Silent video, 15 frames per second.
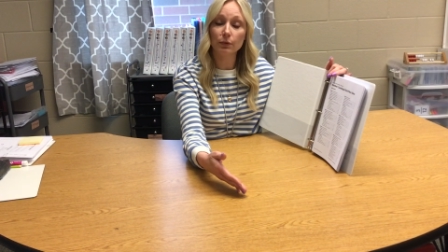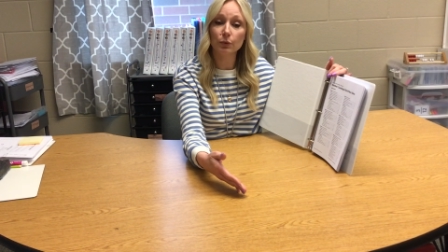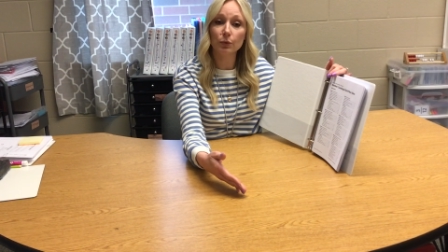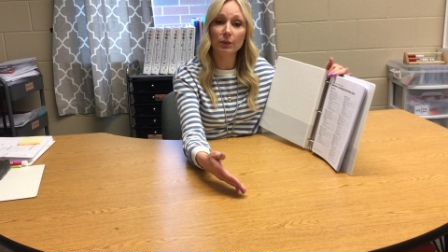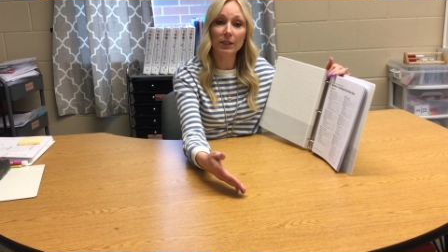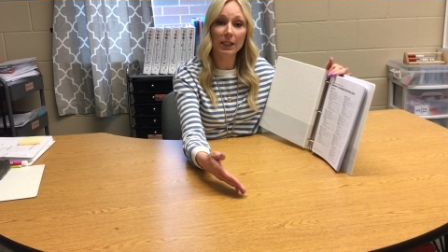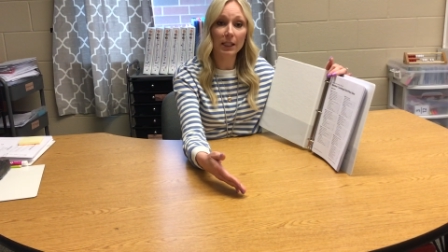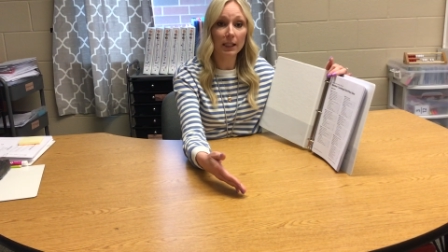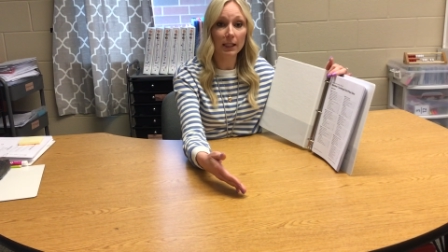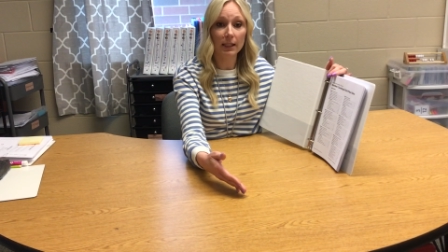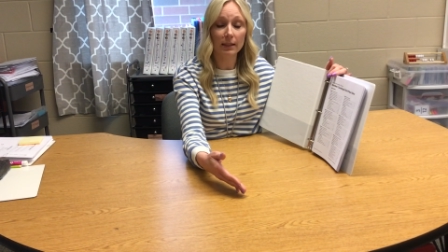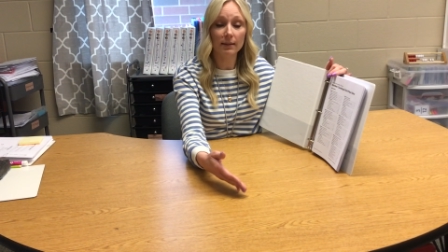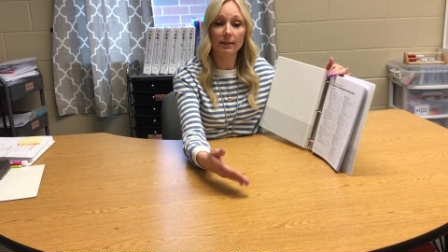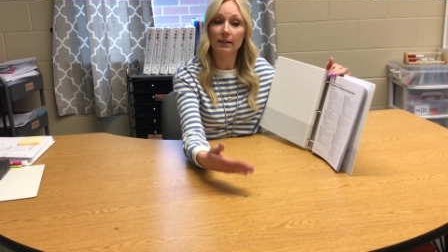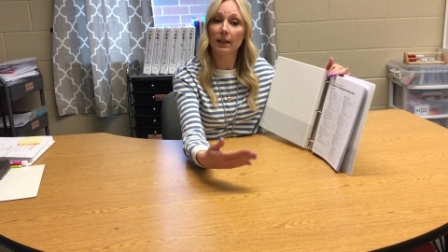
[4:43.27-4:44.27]

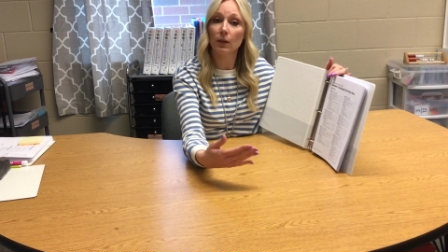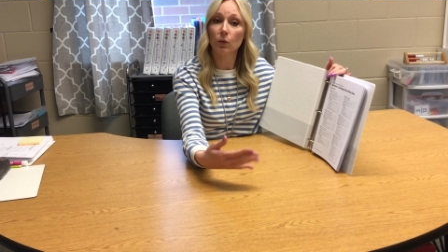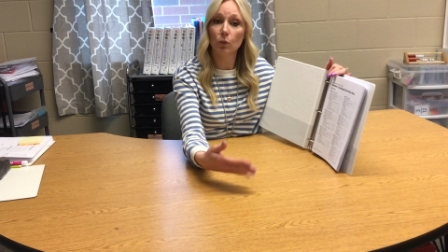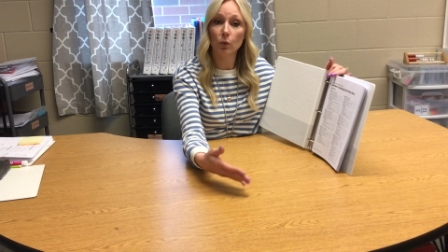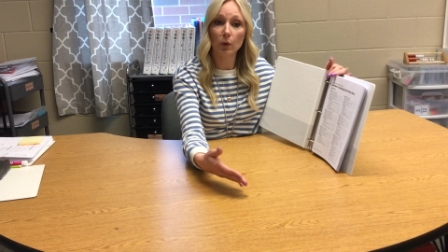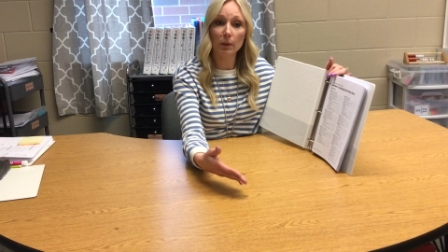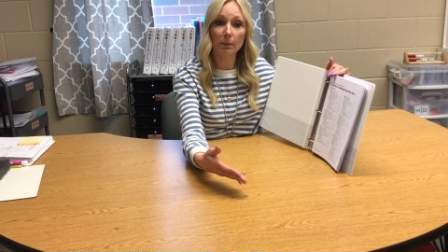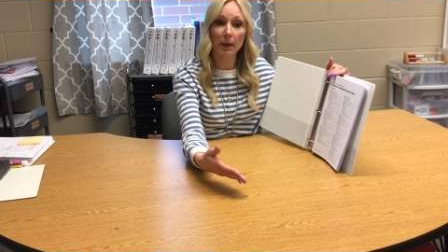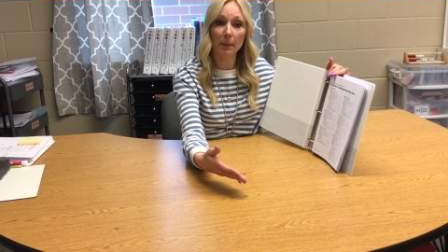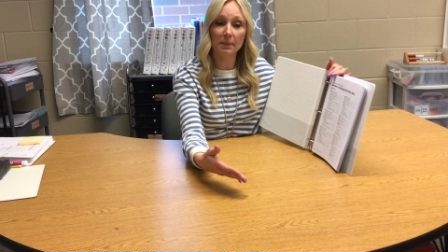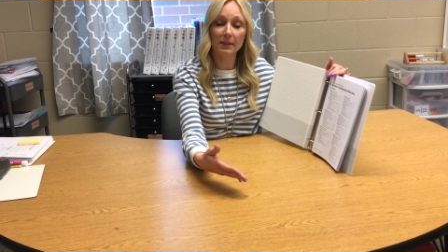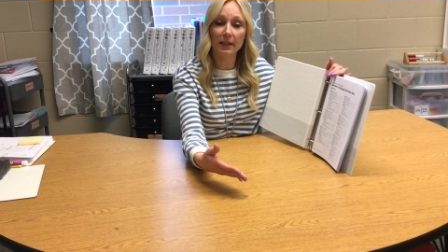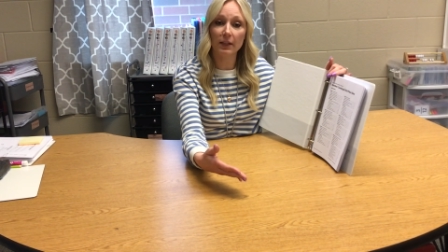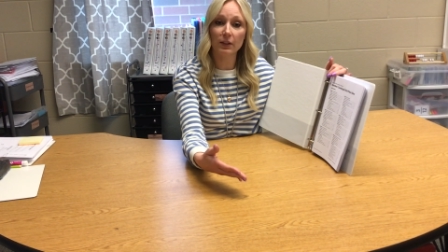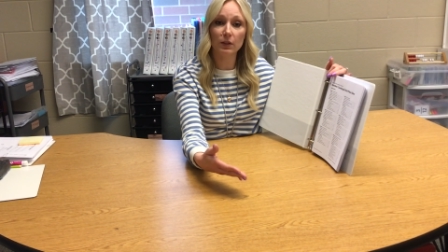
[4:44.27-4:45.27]
routines and warm-ups
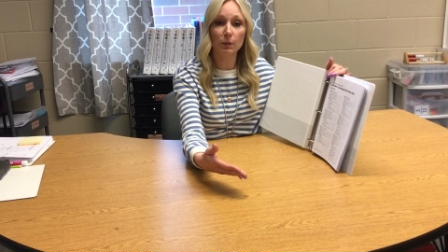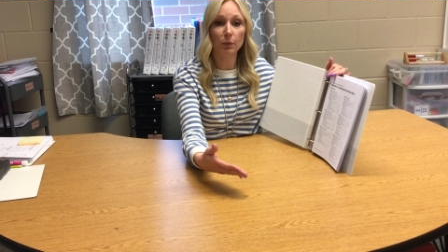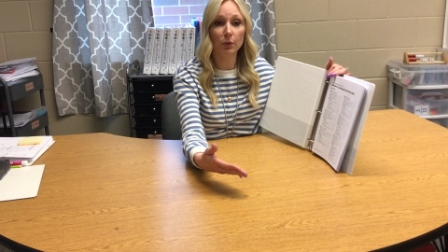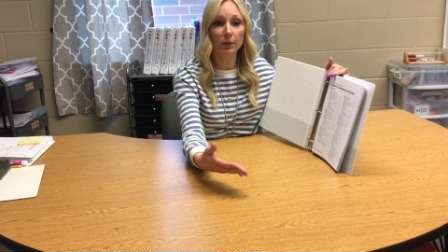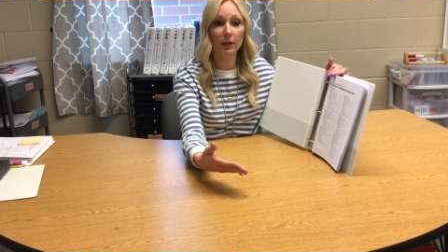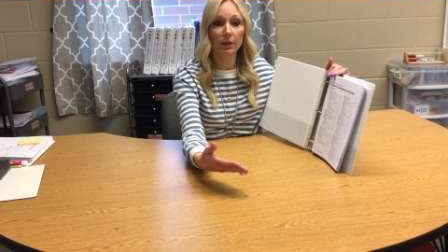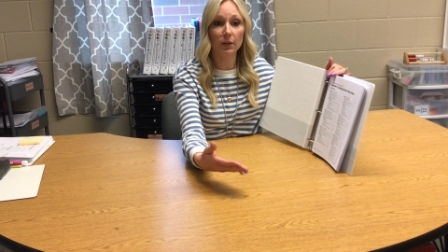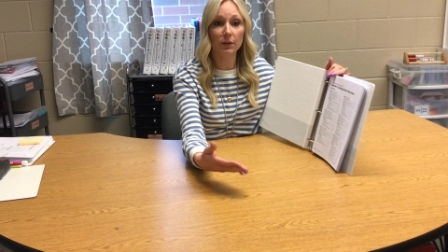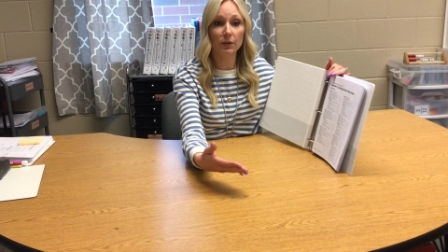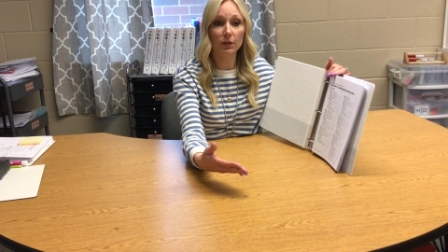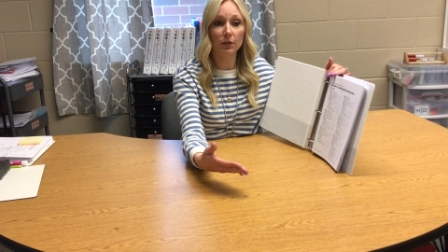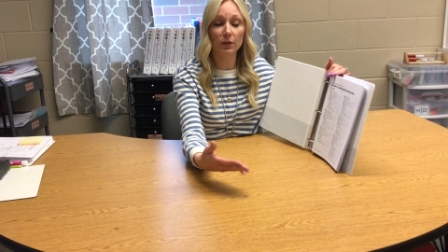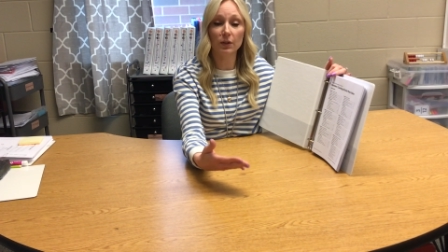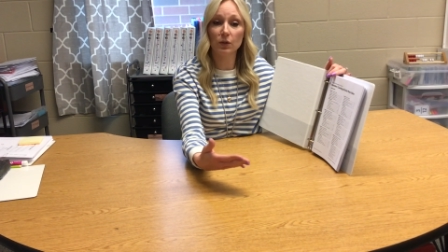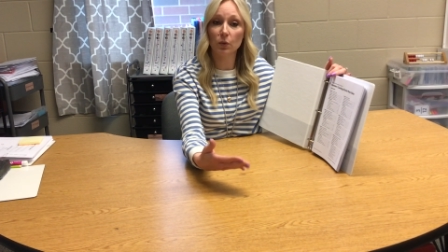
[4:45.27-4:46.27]
that are supporting those
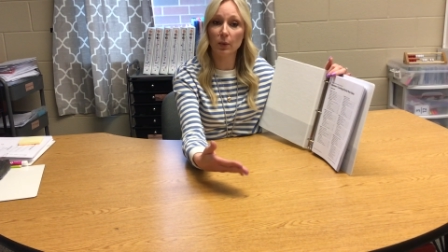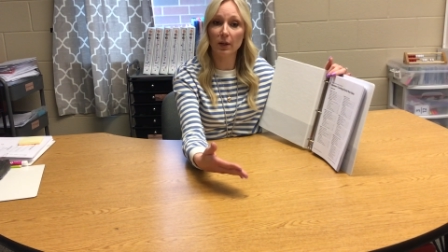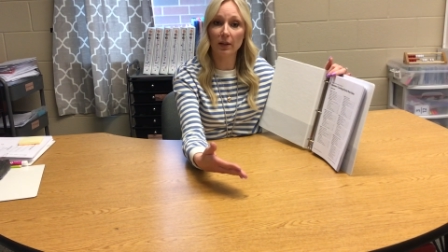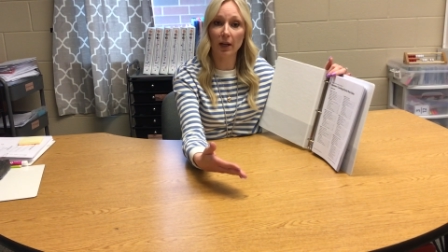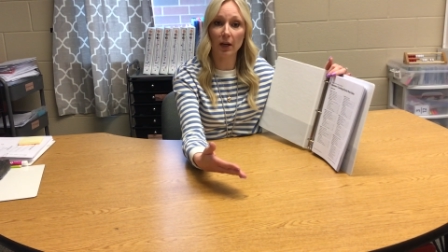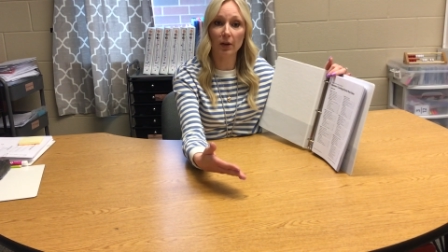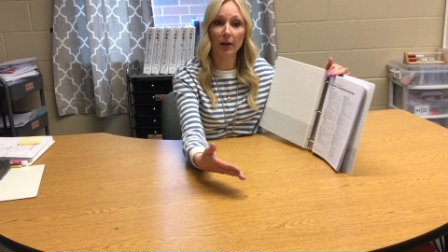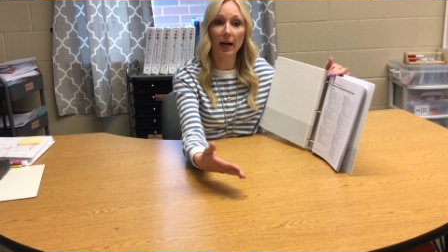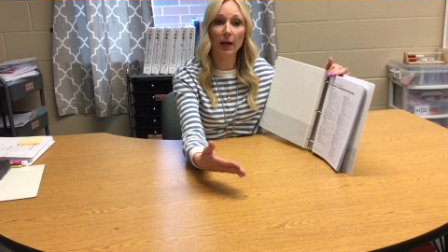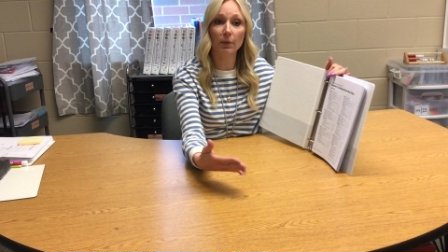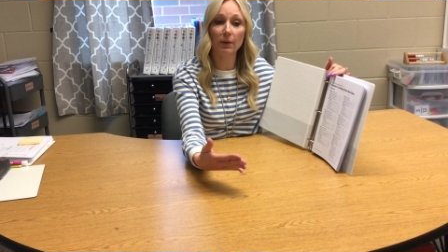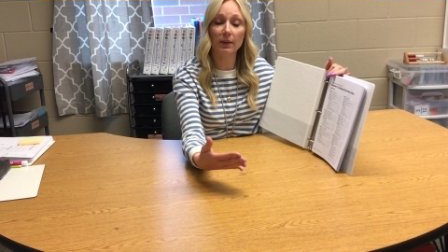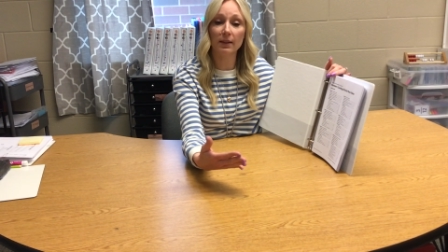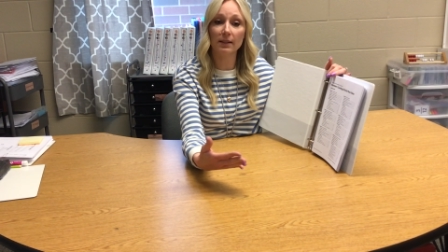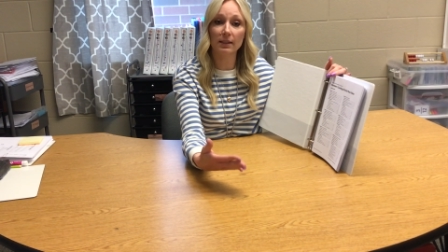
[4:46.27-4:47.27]
students where they are at
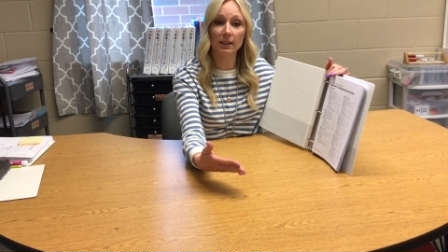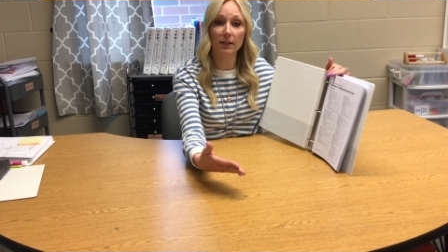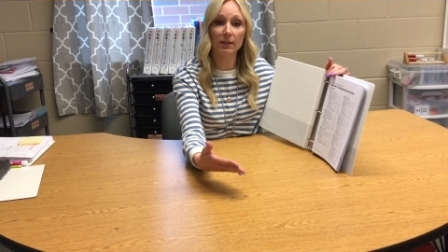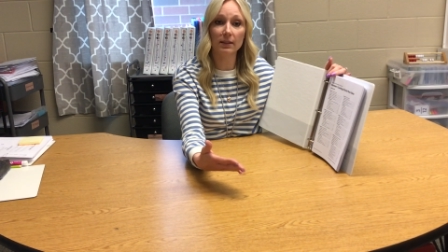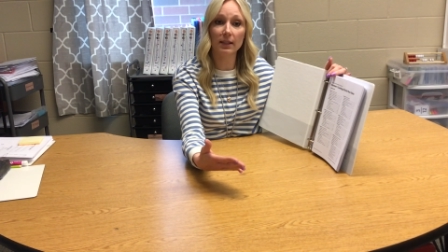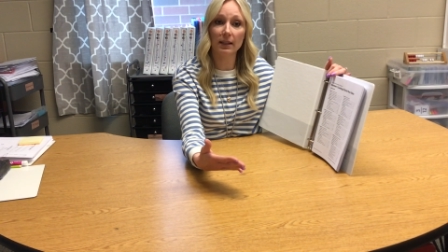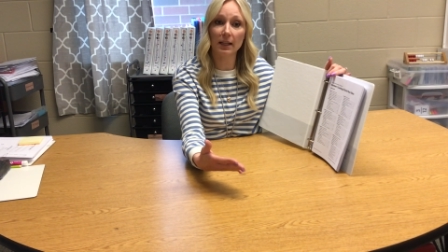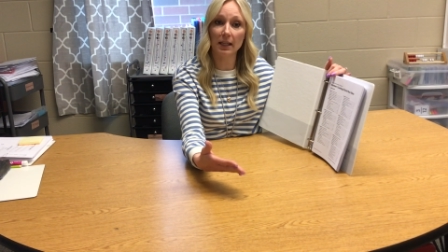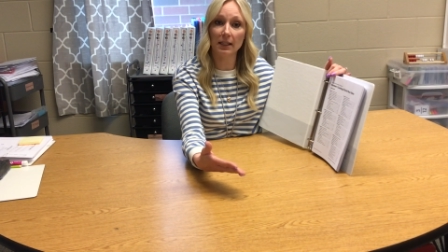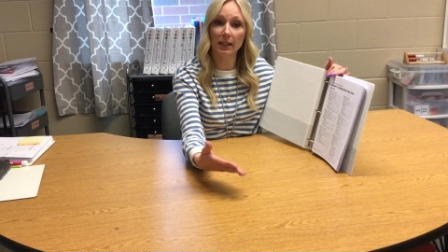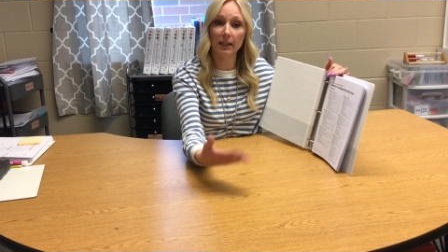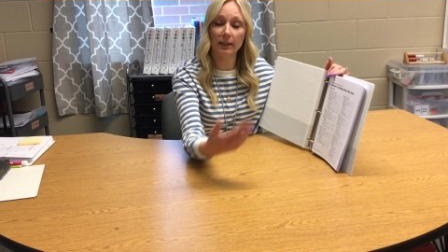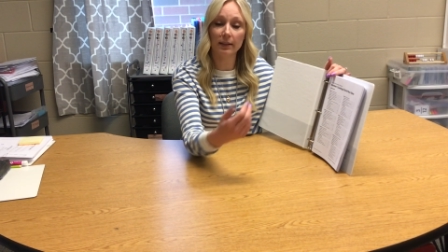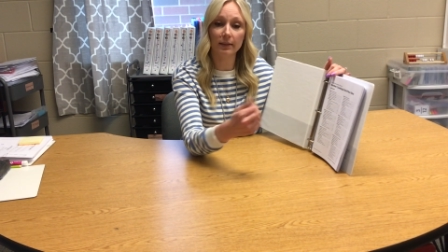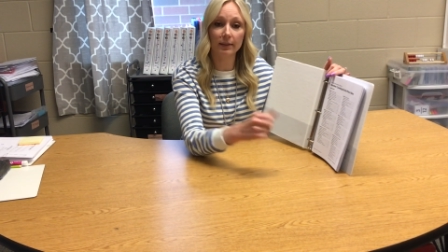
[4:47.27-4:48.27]
with the skills that they
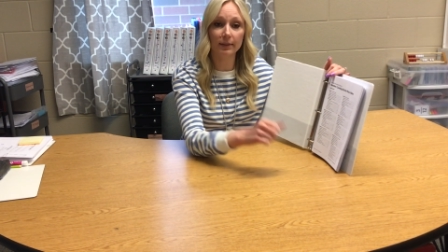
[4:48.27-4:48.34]
need.